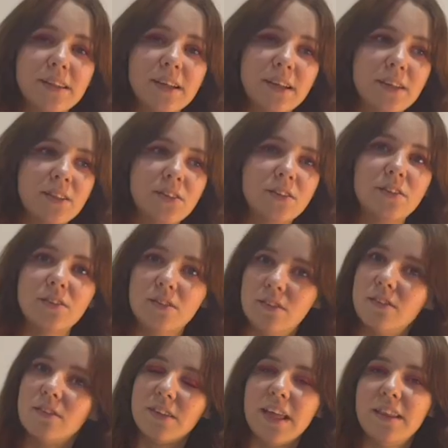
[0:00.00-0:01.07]
they
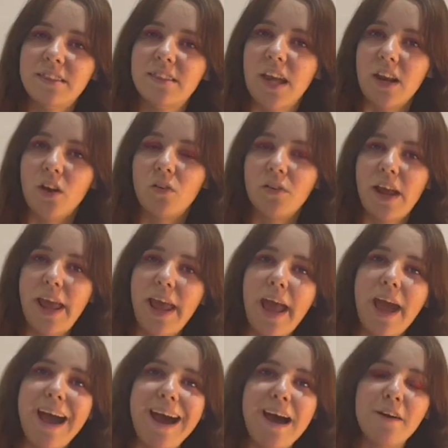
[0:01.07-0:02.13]
that they don't
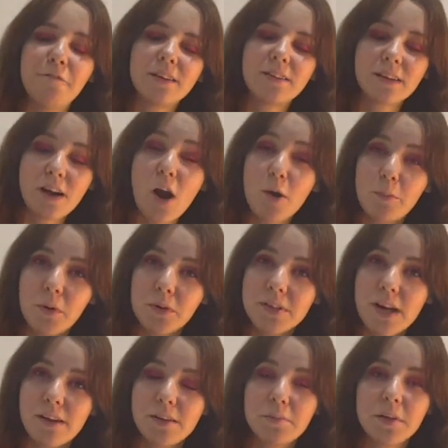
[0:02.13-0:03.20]
have. The car broke
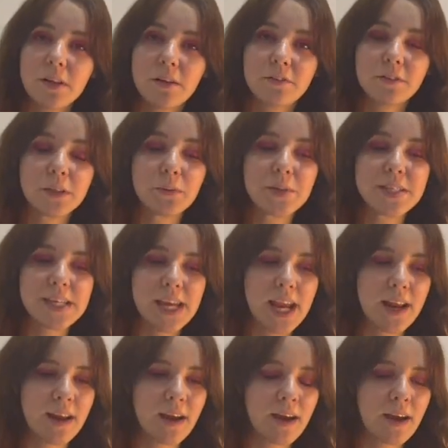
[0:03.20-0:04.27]
down in the middle of
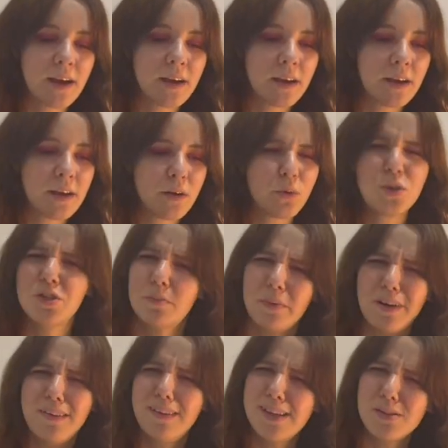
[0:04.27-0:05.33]
Louisiana, which
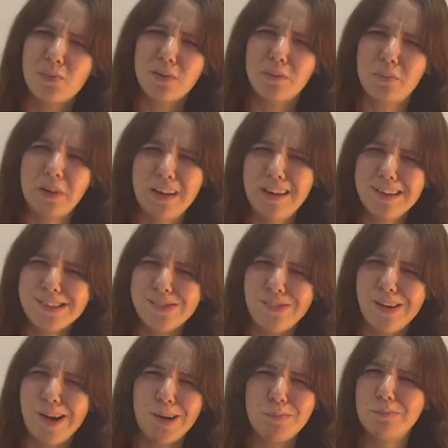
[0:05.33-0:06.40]
apparently is where Britney is
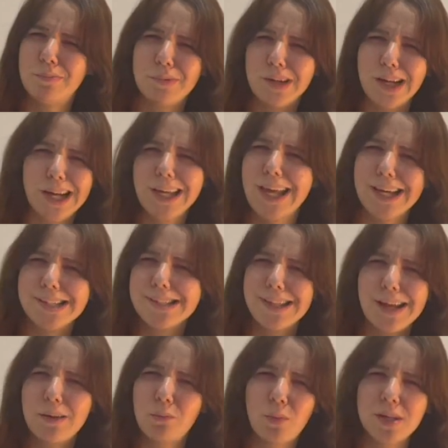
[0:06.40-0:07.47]
from. I guess
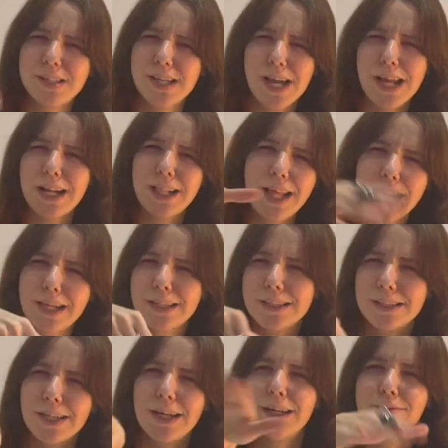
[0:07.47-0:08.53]
that was kind of like
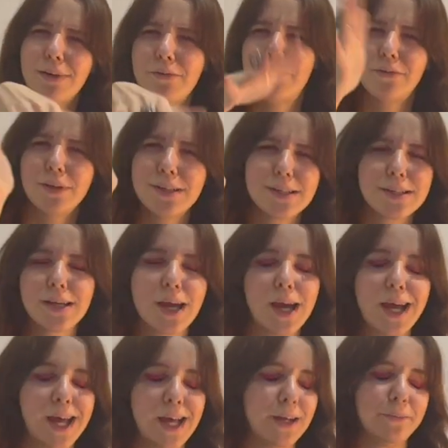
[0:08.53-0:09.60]
the reference.
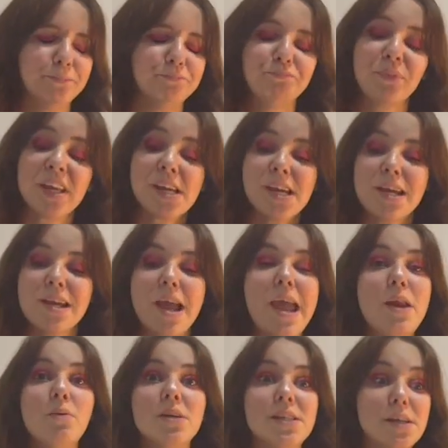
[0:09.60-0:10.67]
Um,
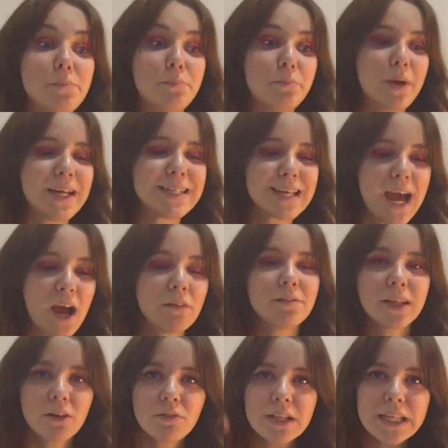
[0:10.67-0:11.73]
anyways, they break down
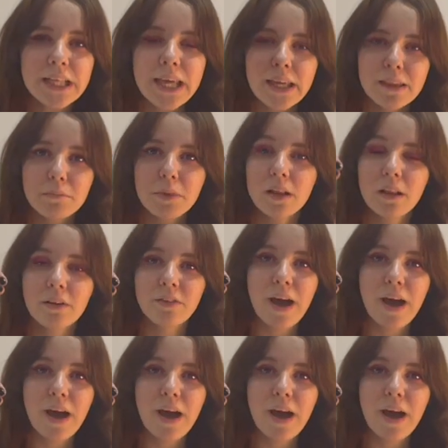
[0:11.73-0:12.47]
literally like in the middle of